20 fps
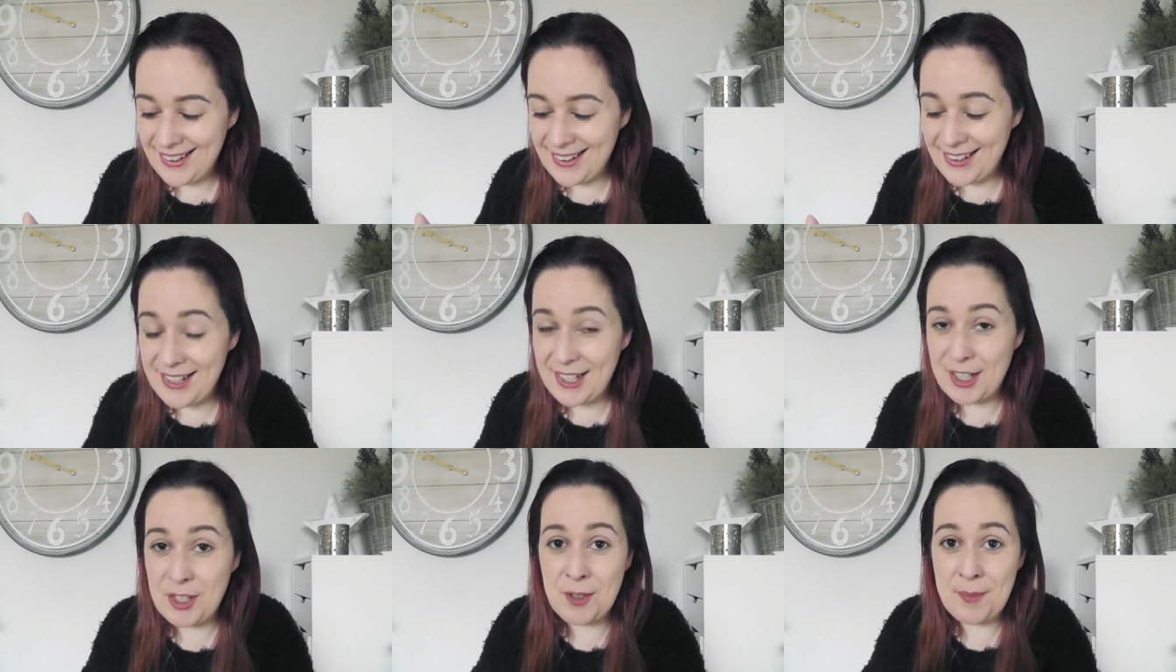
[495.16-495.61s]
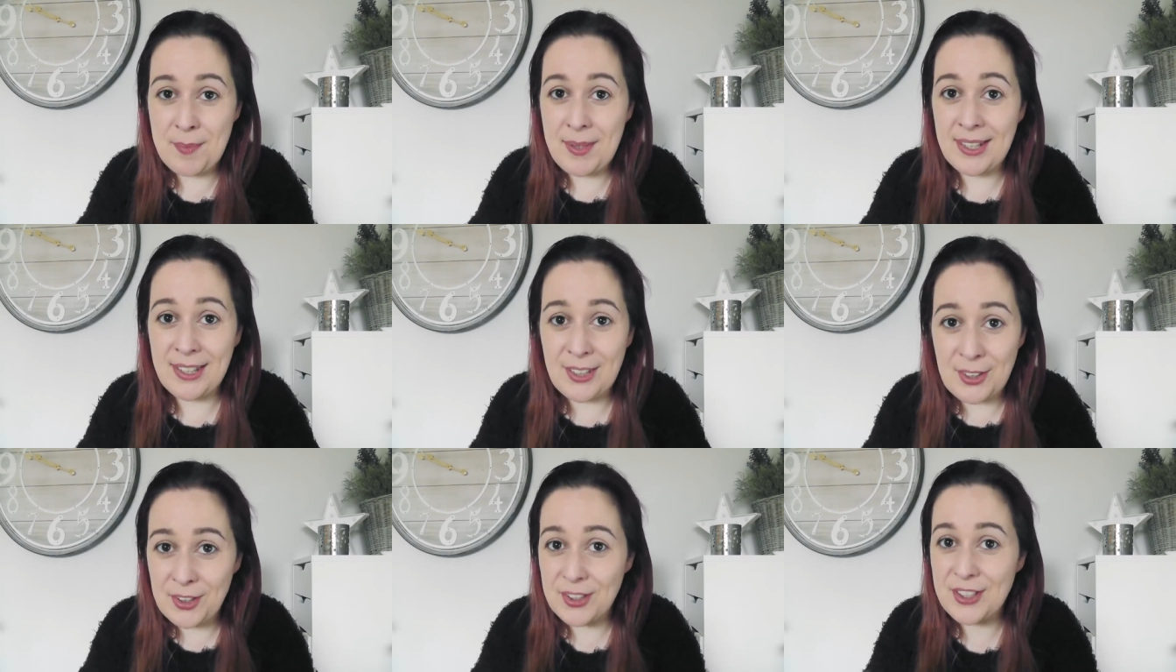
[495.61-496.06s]
And they come
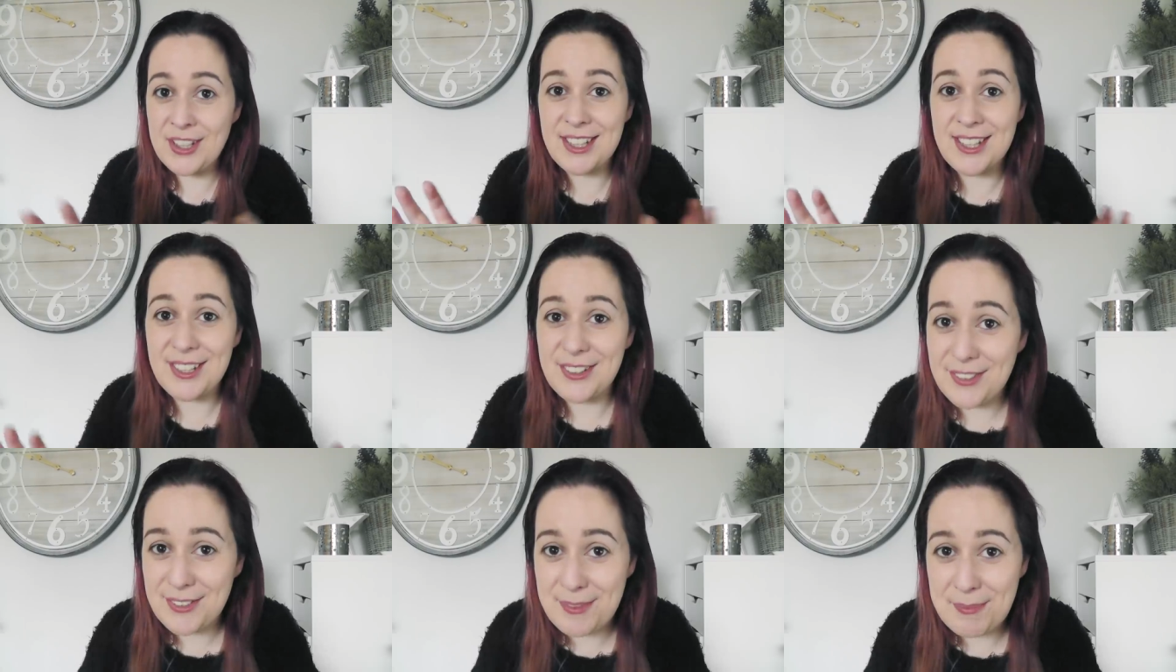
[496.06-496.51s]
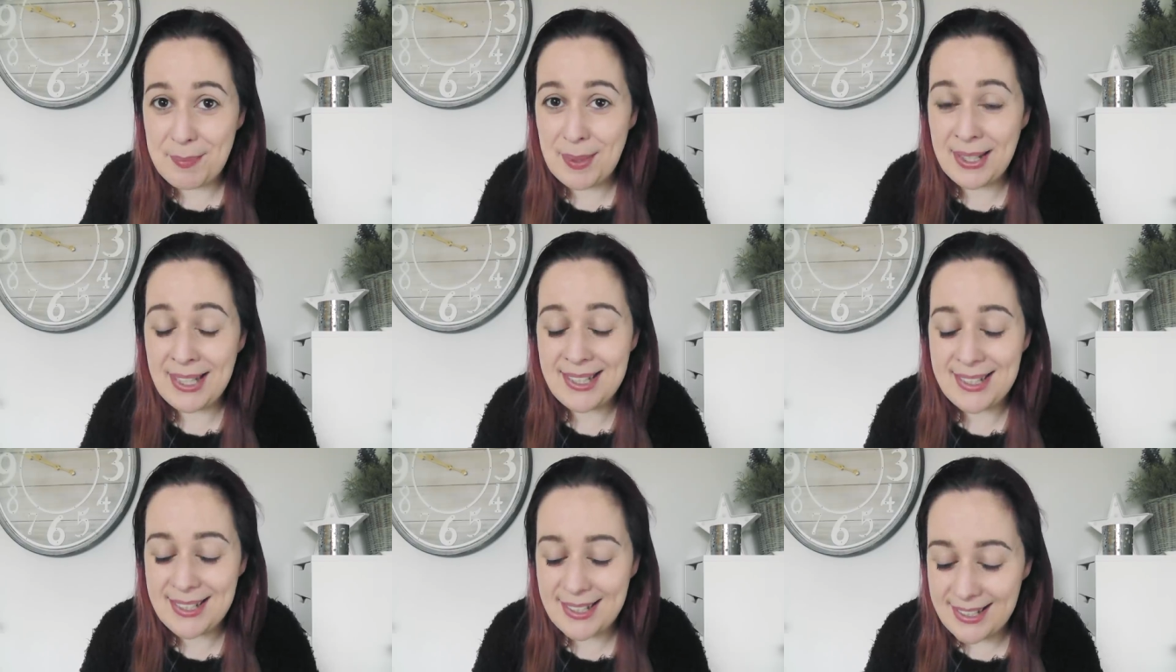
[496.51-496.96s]
in loads of different
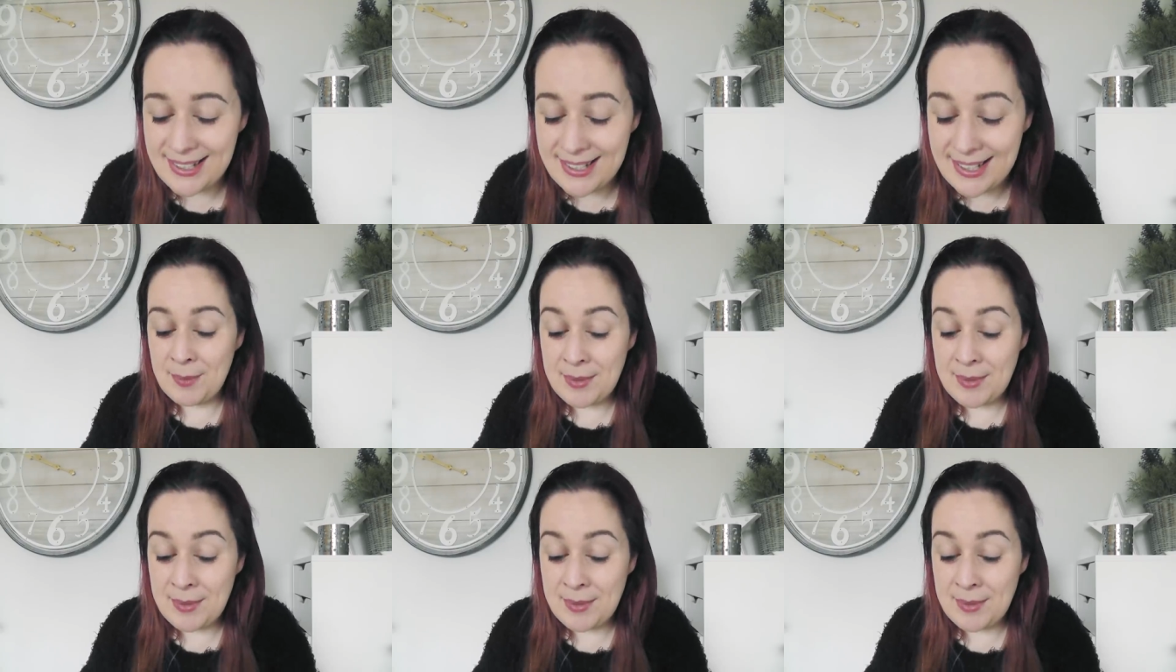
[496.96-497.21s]
pieces.